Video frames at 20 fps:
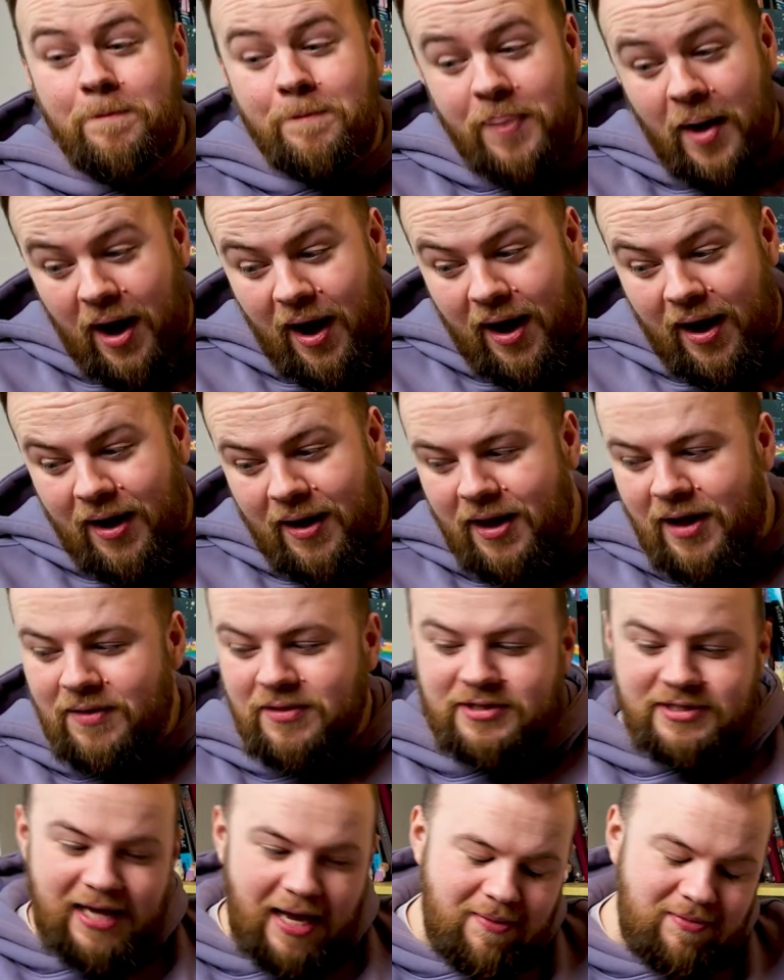But at
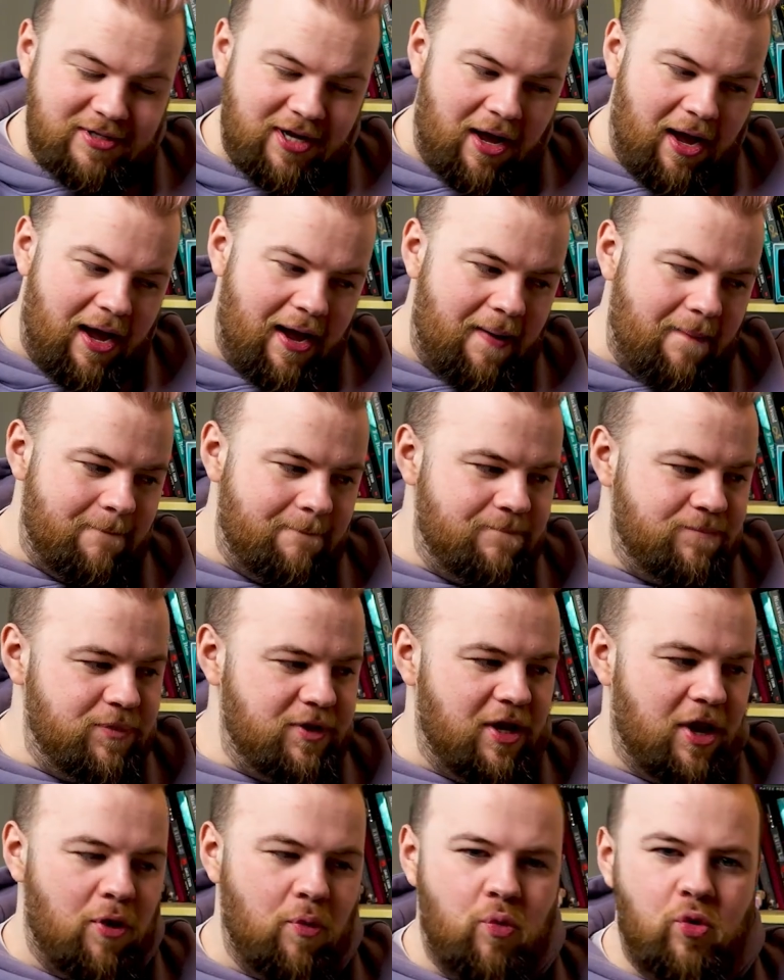the same time,
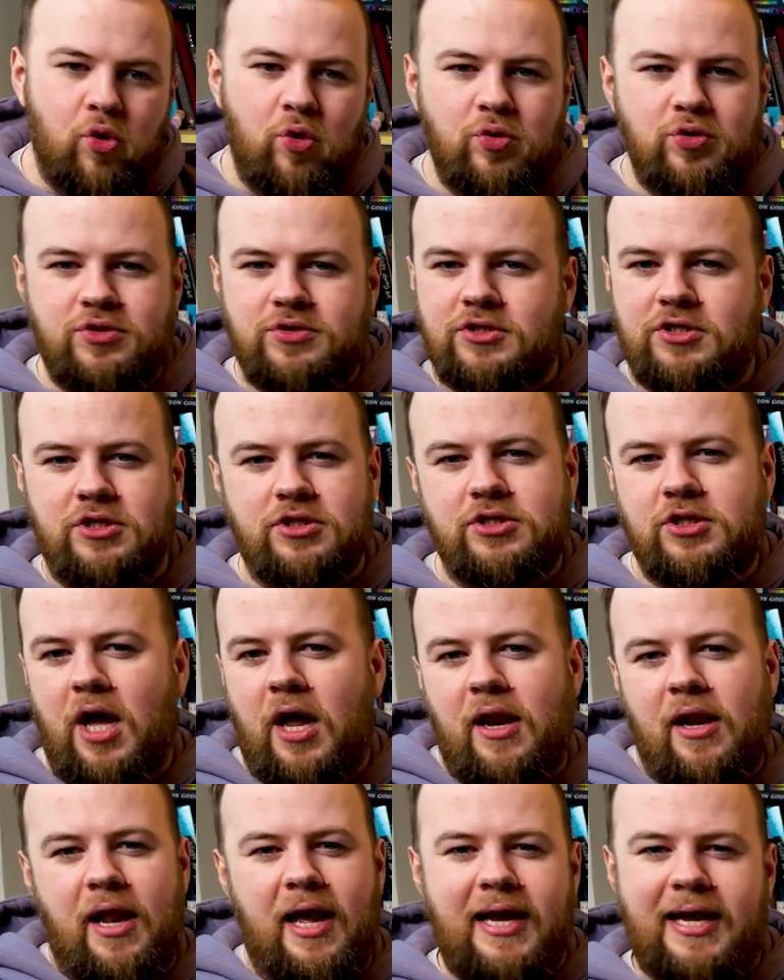you know, we're all just
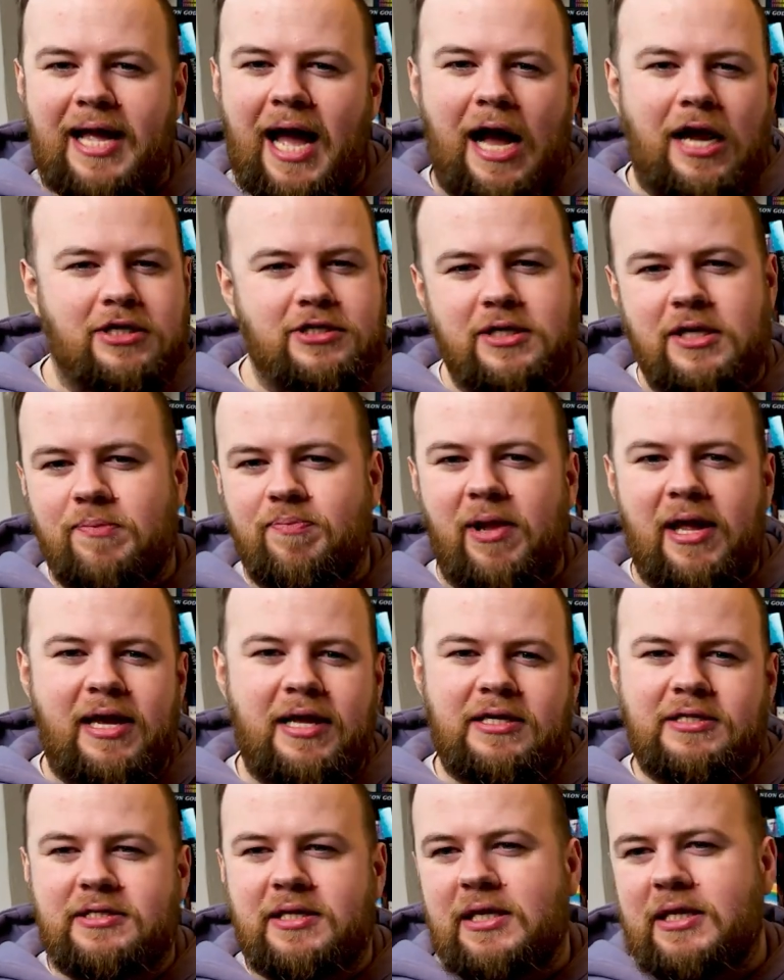kind of like casually
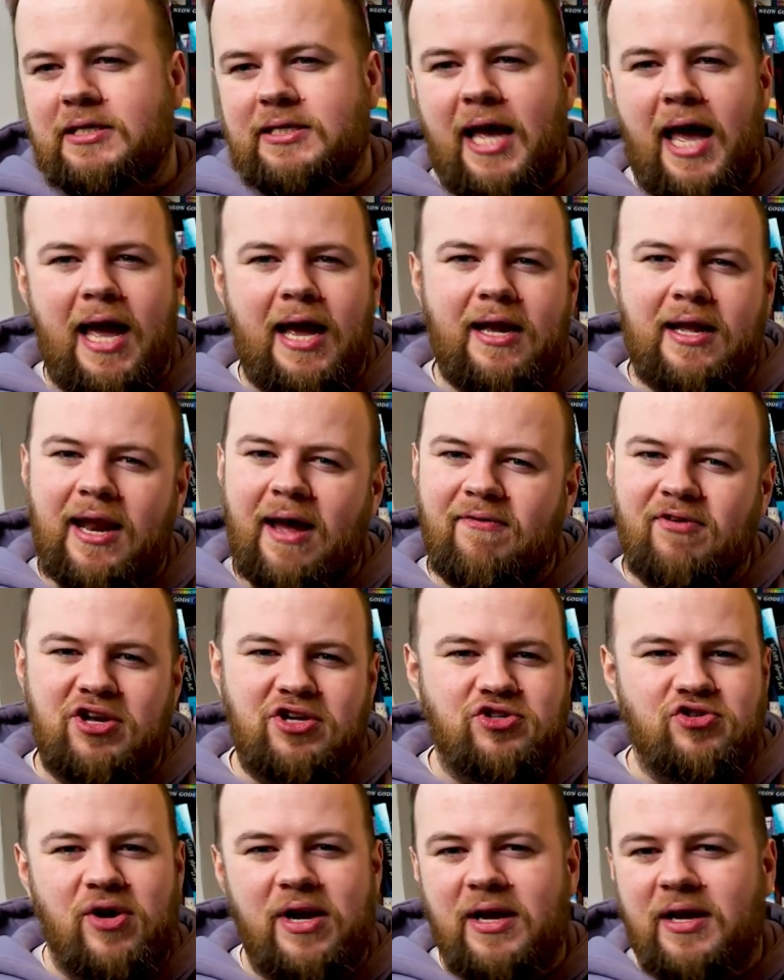playing a silly deck and having
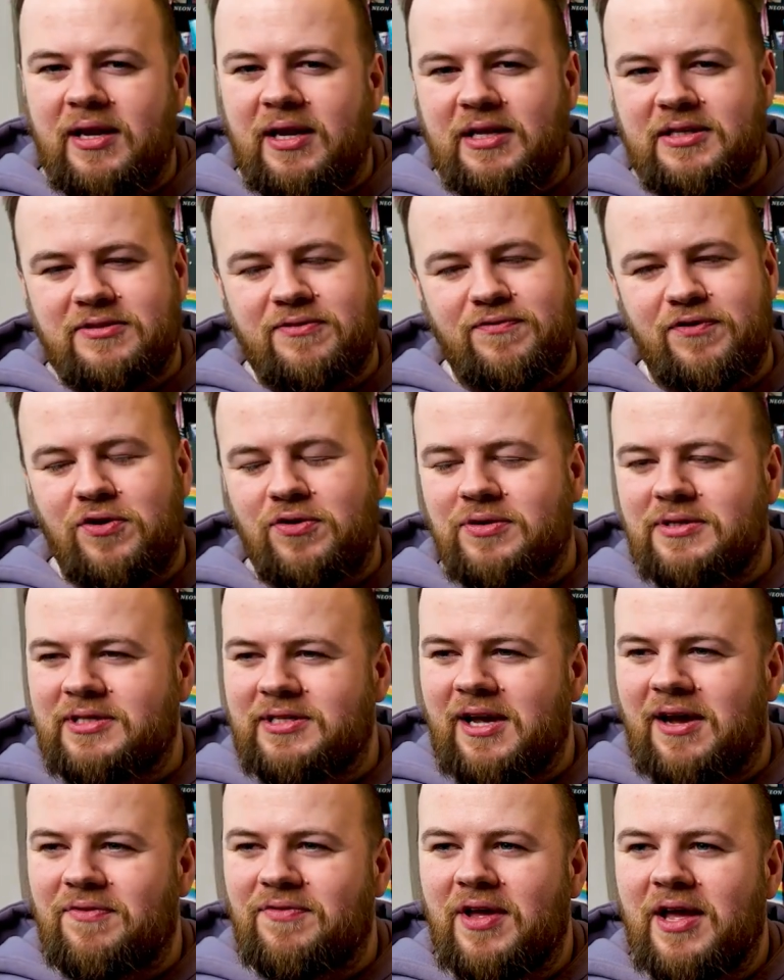a drink and eating some food and
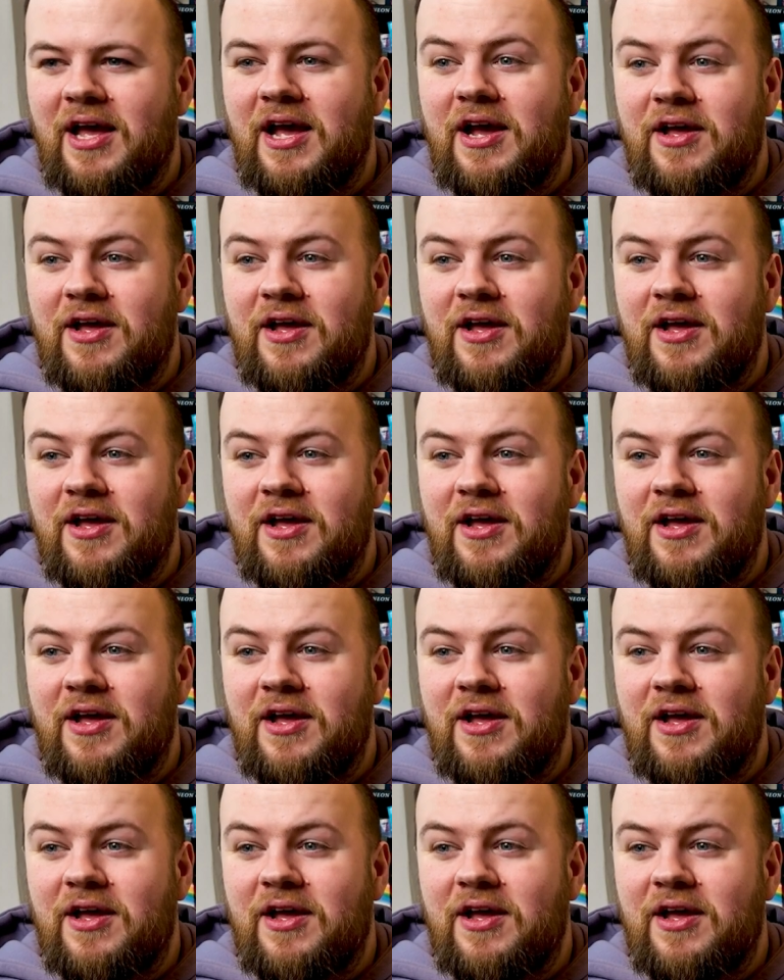stuff.